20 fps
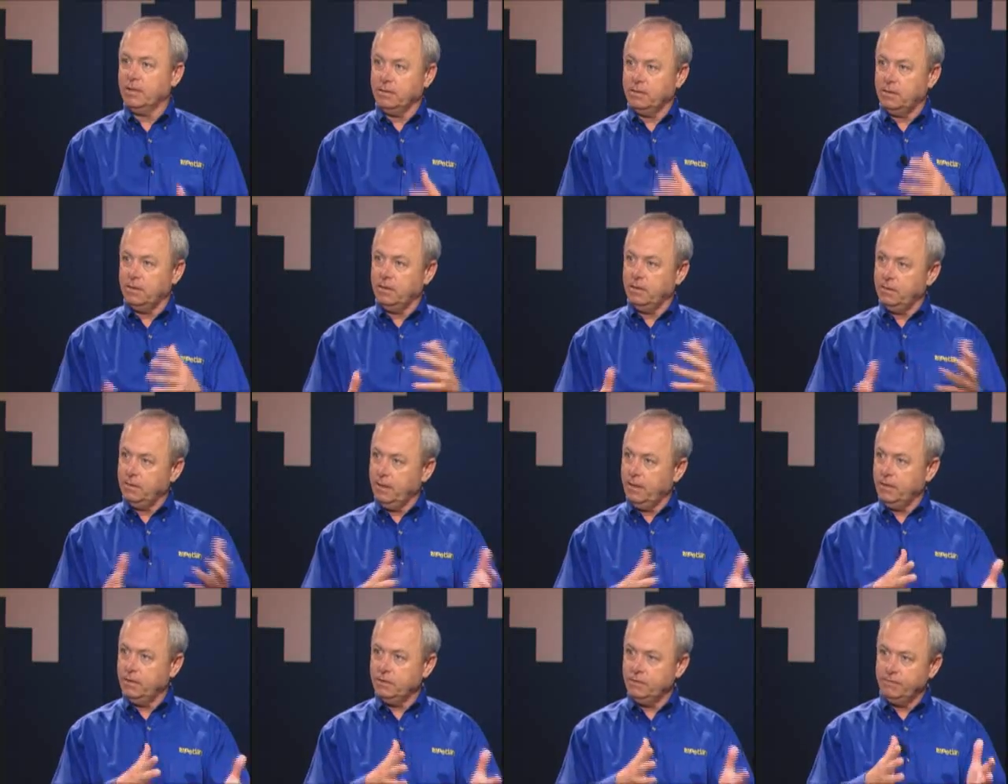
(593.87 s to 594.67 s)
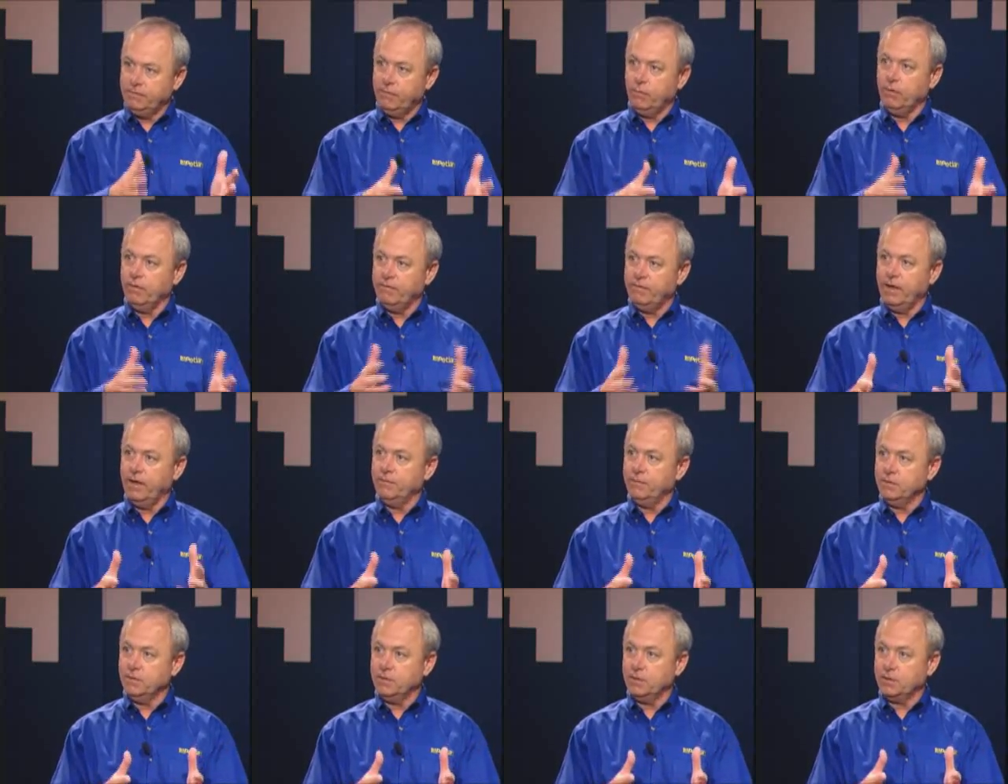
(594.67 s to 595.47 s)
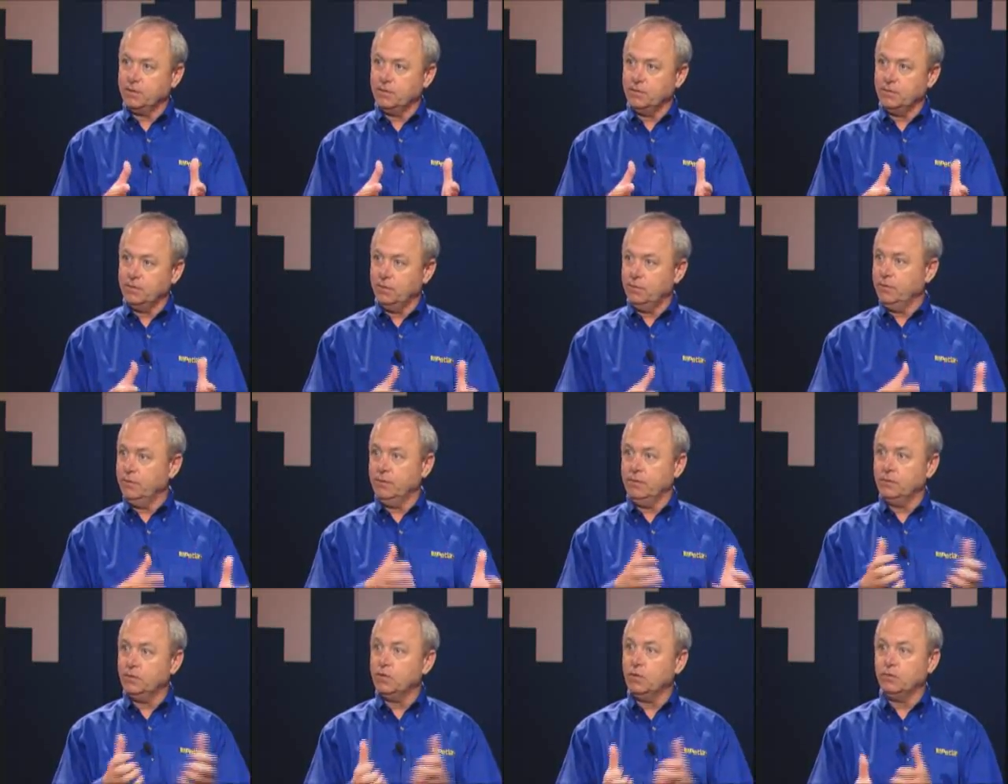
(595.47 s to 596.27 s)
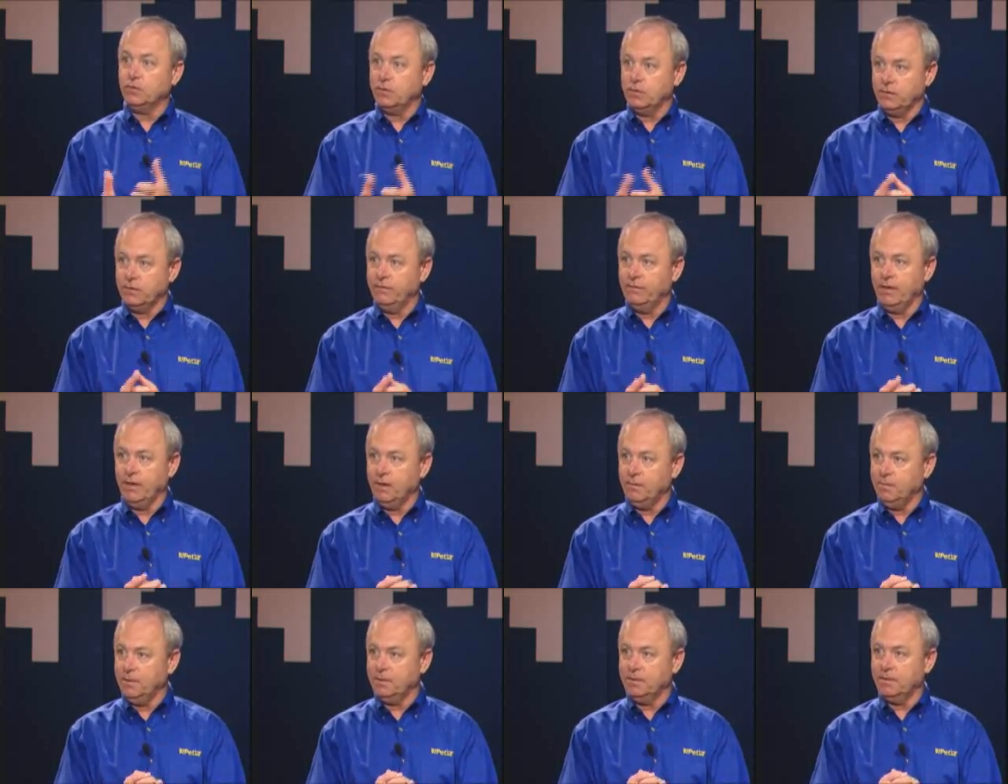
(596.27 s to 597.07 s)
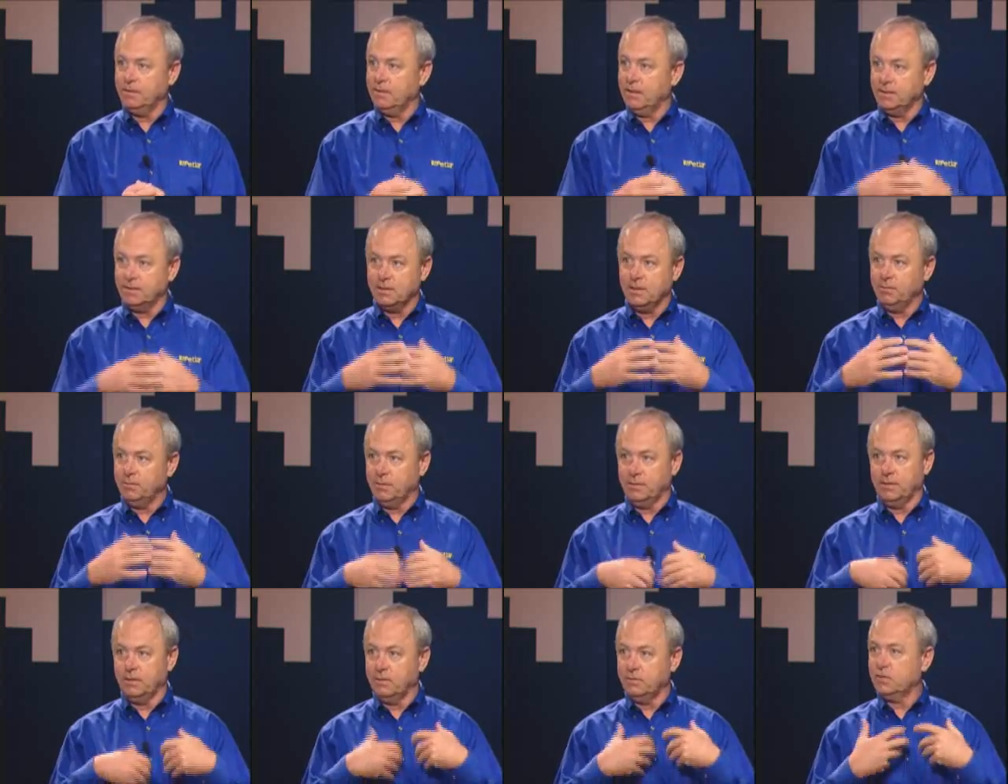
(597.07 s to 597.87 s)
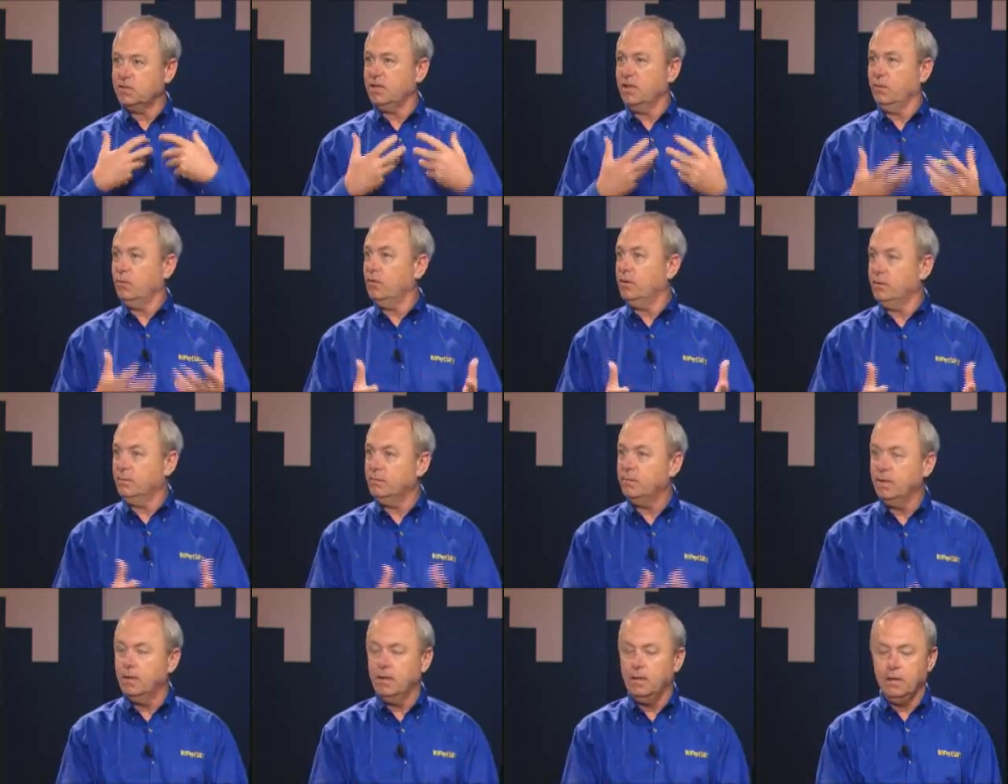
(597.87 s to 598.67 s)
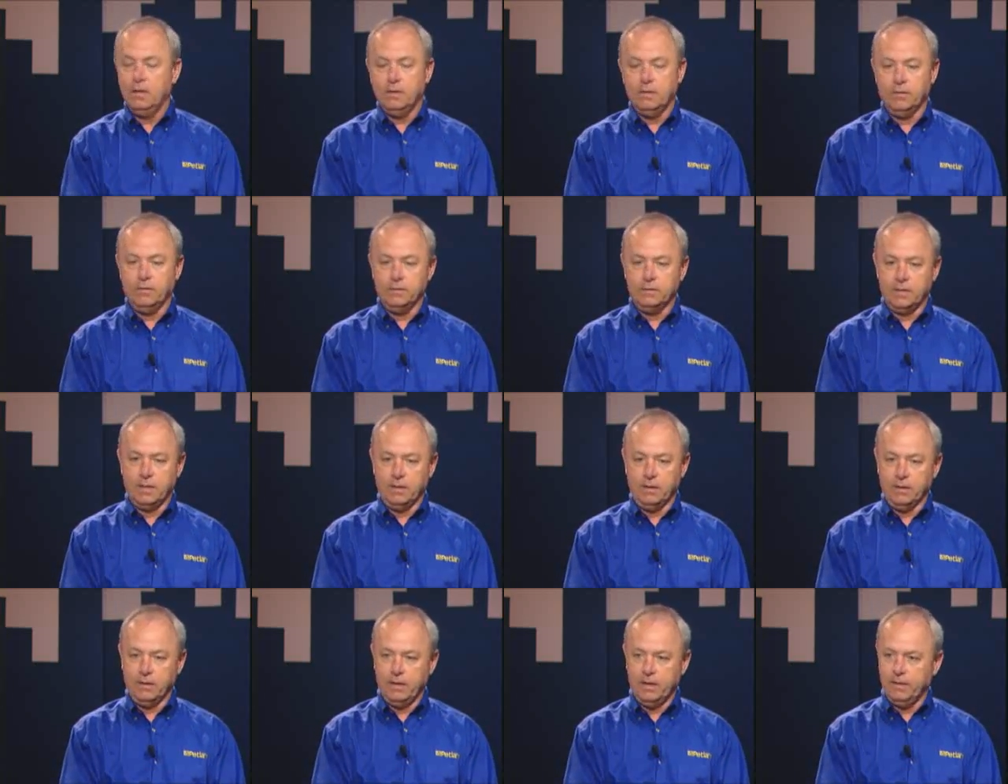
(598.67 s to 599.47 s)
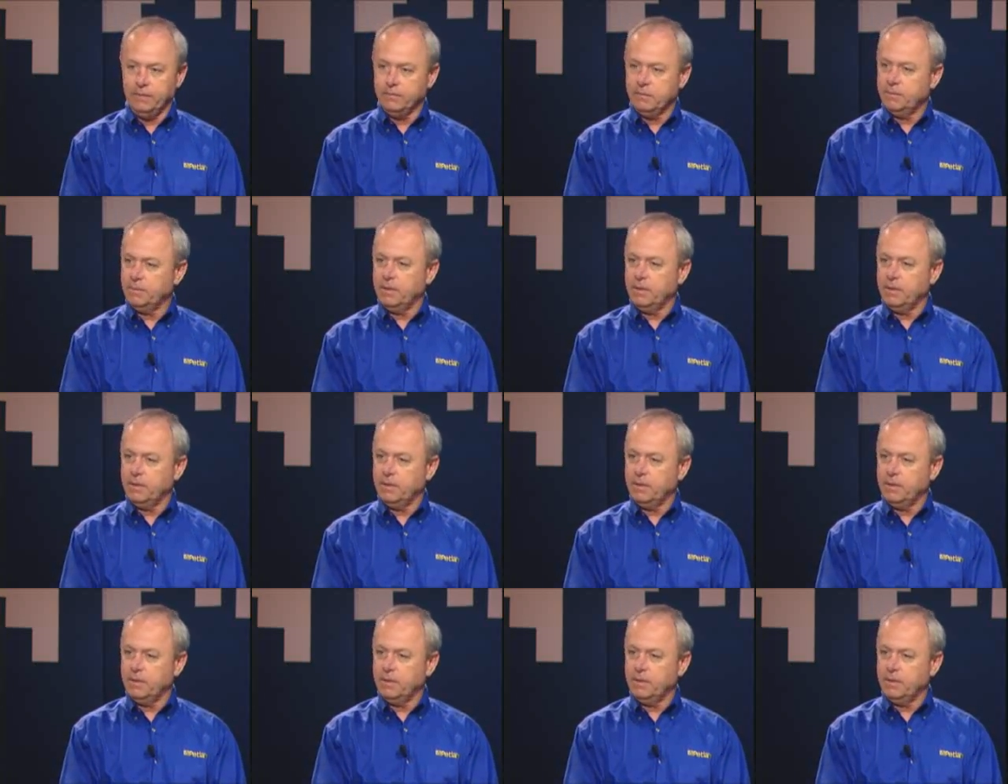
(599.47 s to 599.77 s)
at the age of 4, 5, and 6 years old in their social development, that's something that will stay with them their entire lives.